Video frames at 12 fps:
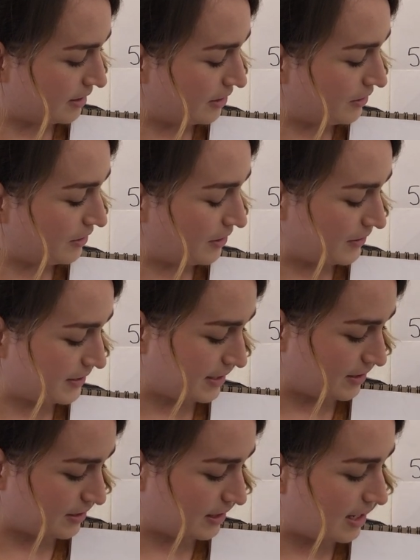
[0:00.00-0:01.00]
you'll notice
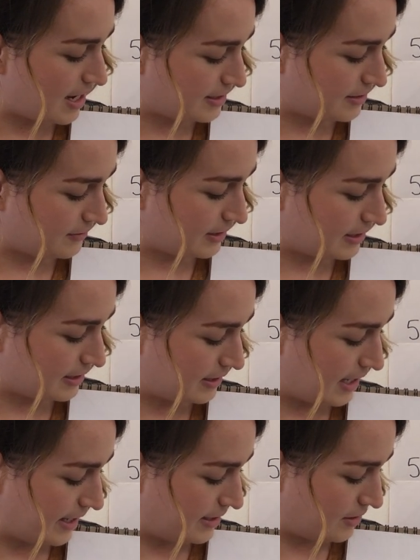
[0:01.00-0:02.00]
there's lots of
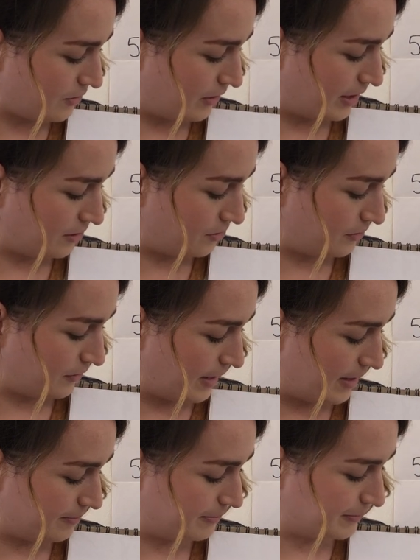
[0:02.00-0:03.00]
little lines going through it.